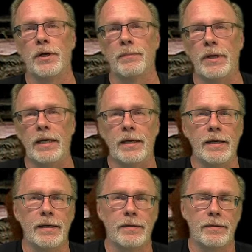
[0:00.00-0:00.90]
going to
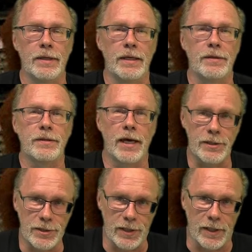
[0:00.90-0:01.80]
be the
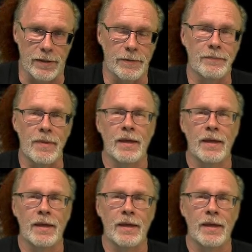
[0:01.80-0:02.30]
testing.